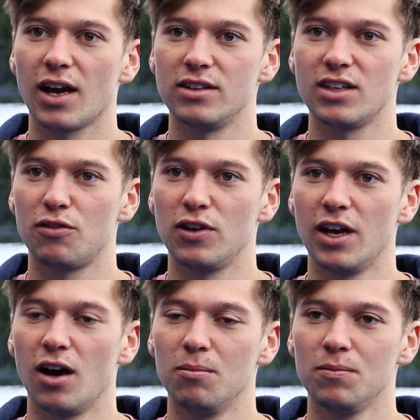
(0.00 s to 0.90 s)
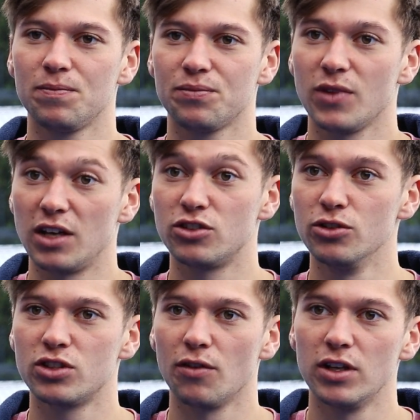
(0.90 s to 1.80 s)
definitely
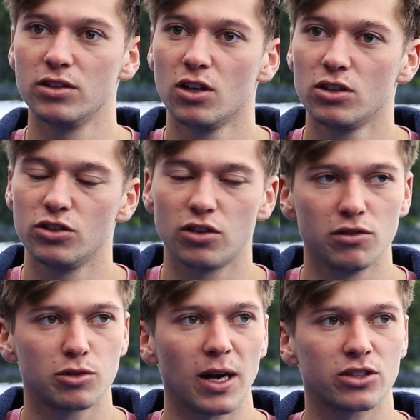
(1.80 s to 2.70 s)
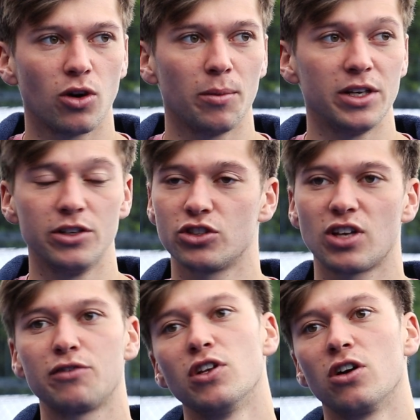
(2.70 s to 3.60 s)
do something special. I mean, you just
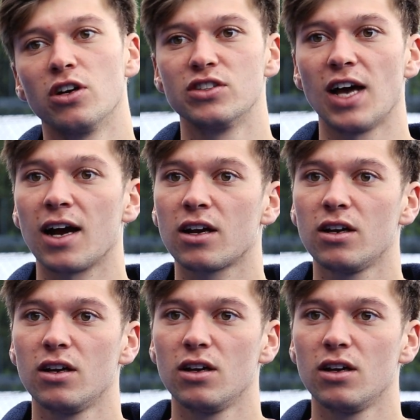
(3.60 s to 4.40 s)
have to look at Zach.